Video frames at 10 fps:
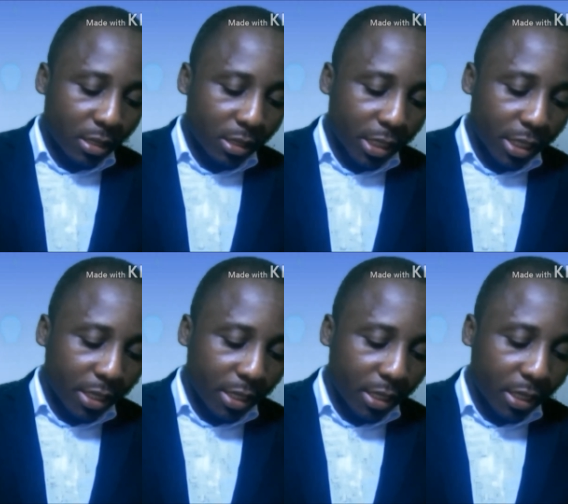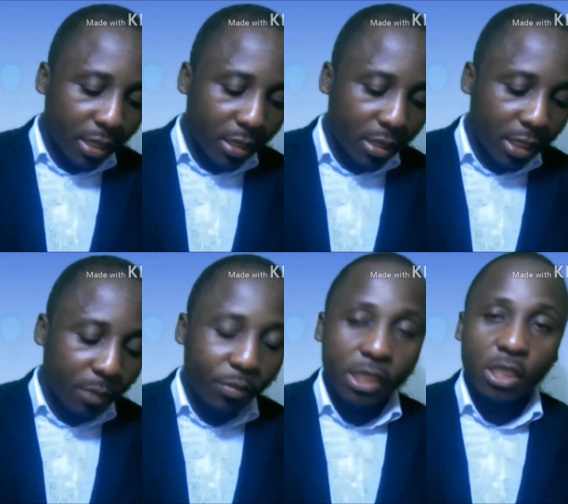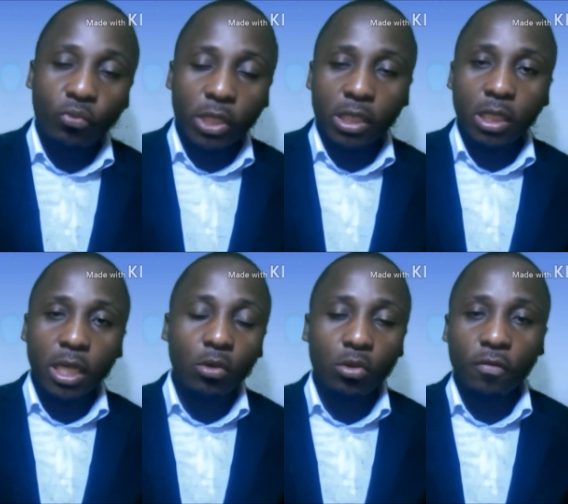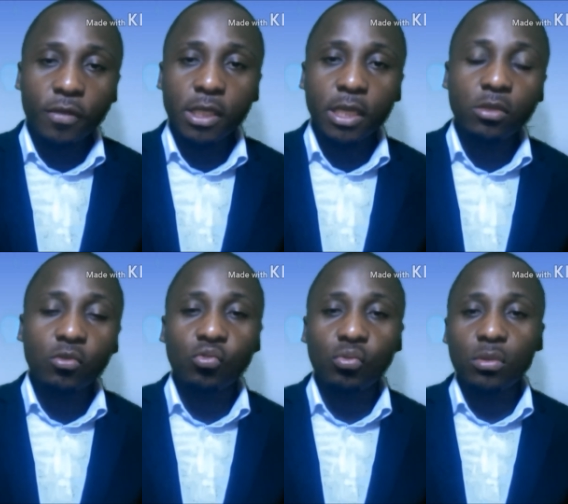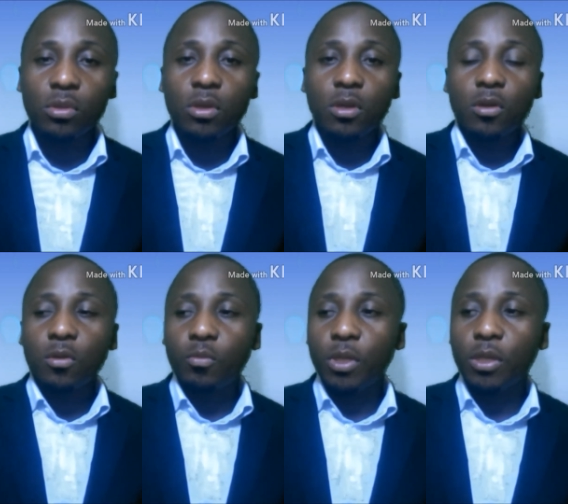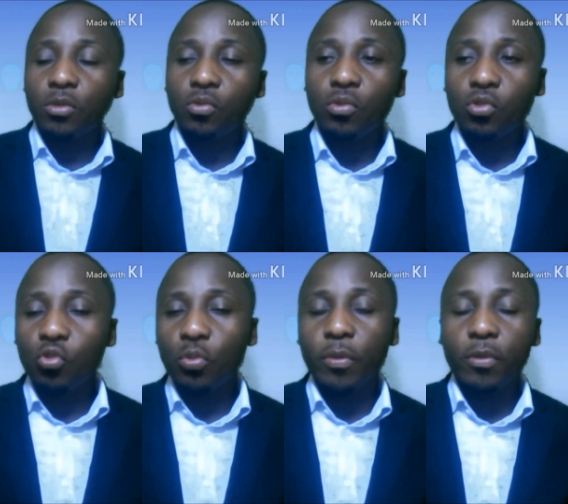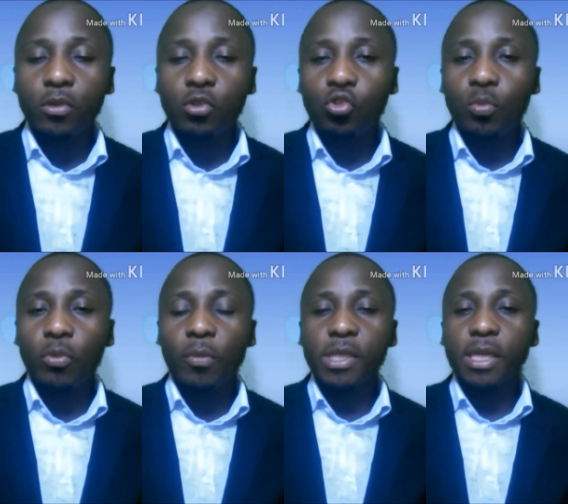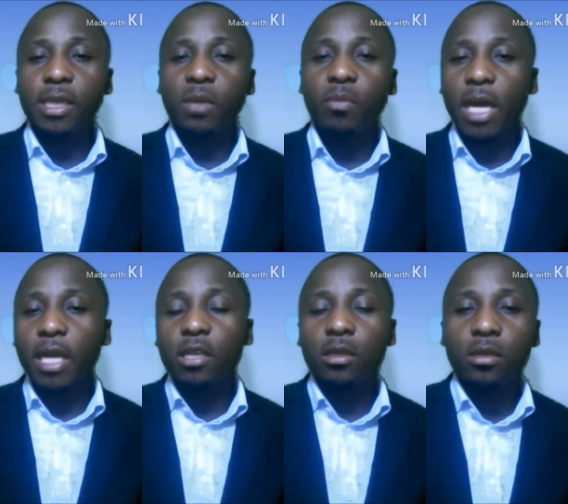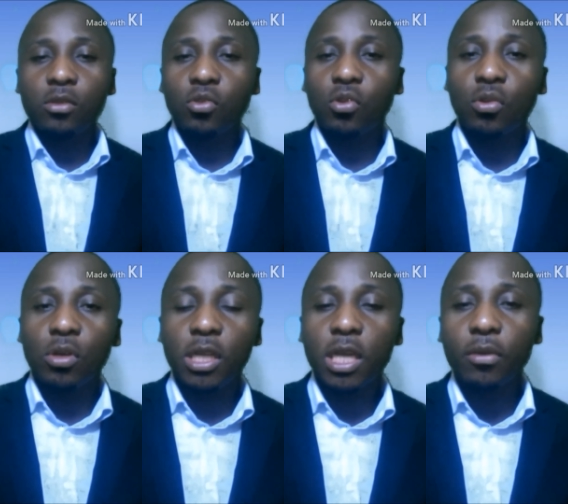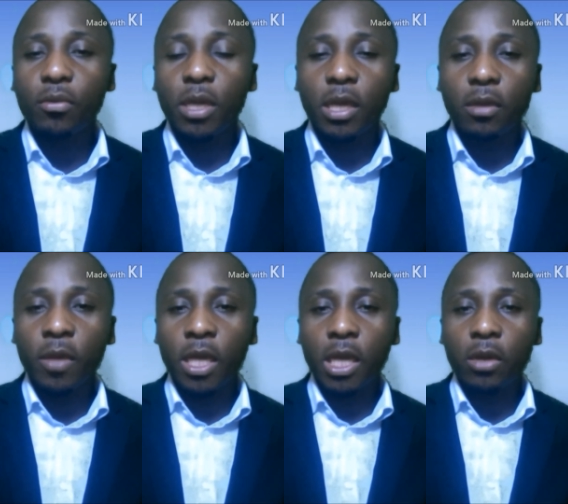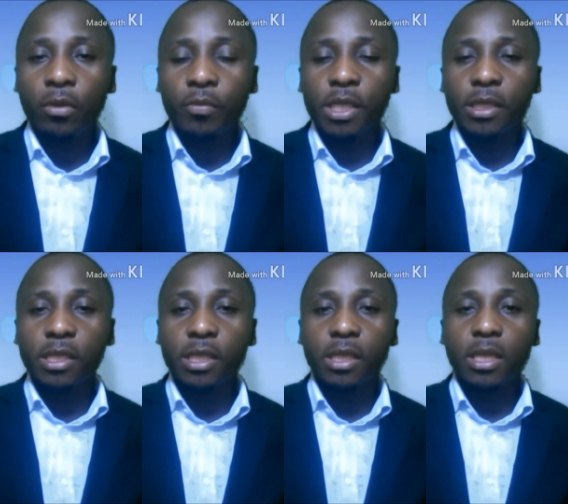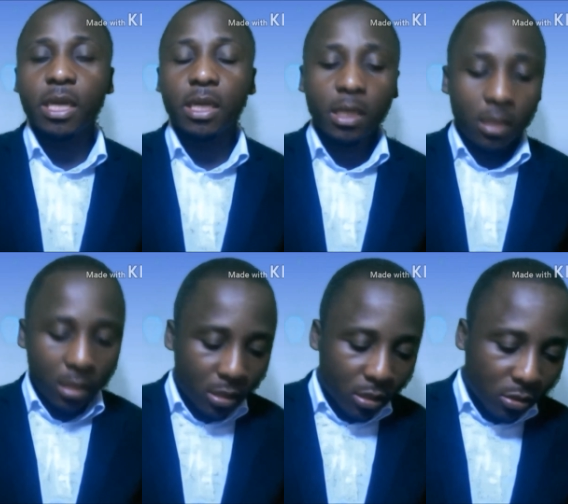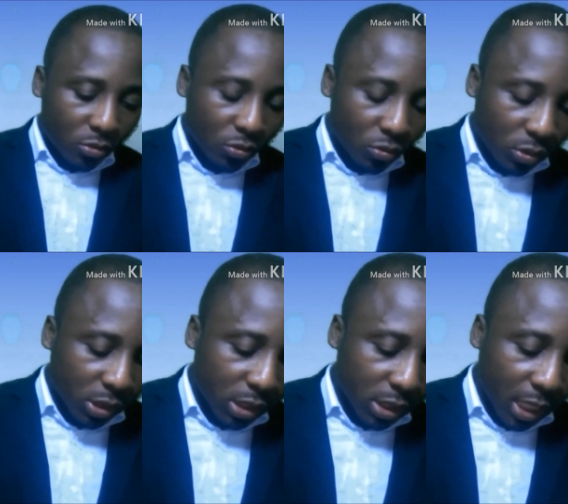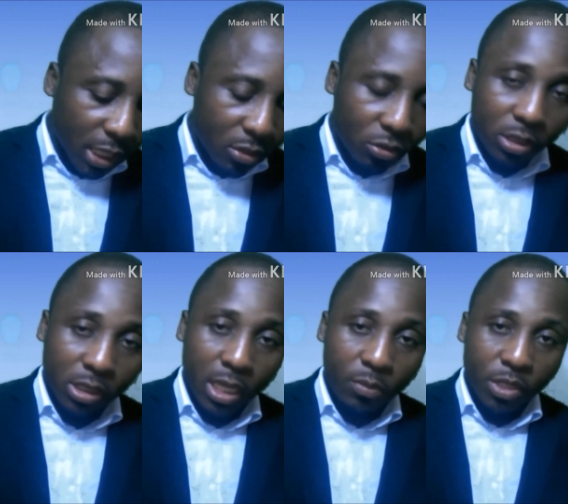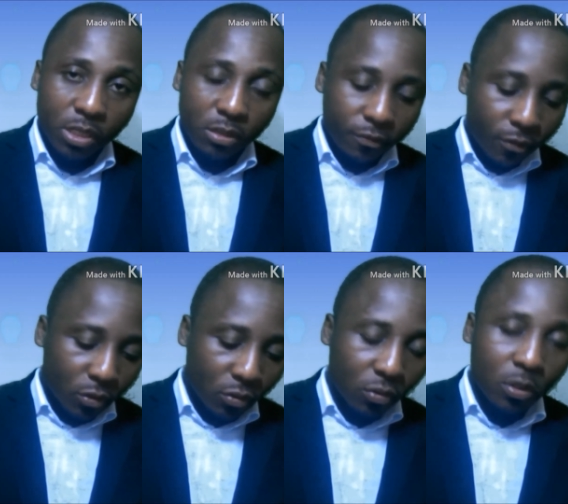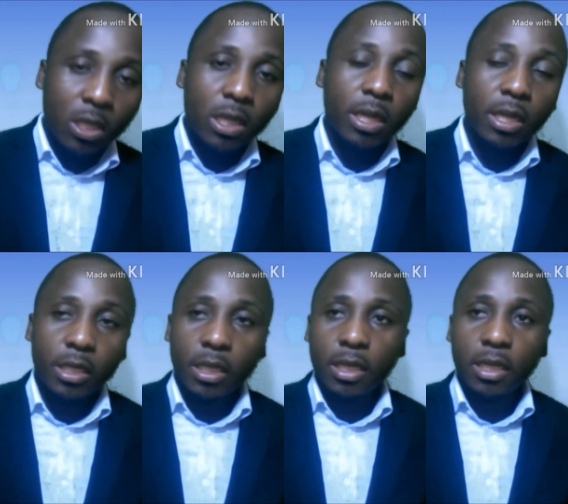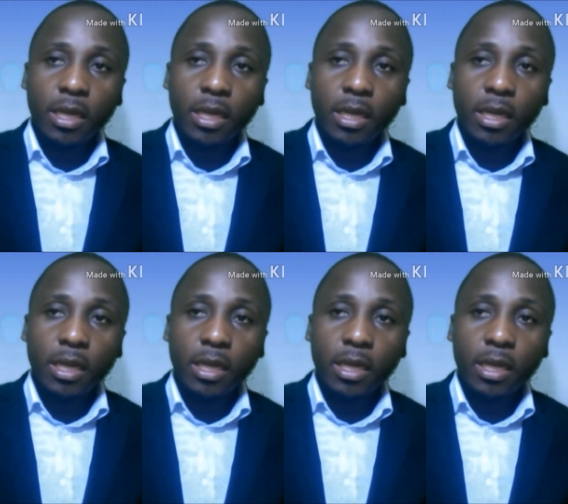the meeting with the loan officers could be you could be represented by your legal representation in Ghana to sit in that meeting for you, and then